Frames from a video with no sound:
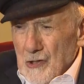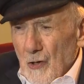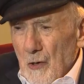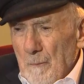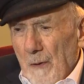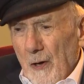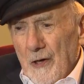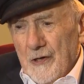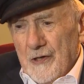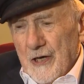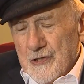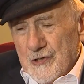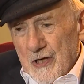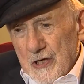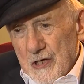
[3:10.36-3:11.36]
all
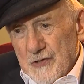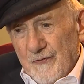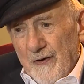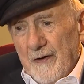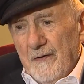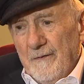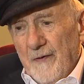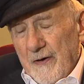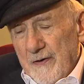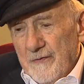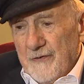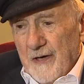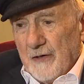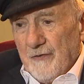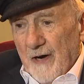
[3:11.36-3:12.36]
politics, and it's very,
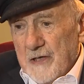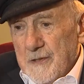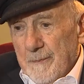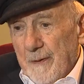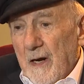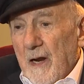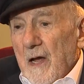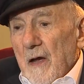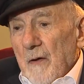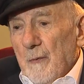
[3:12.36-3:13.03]
very regrettable.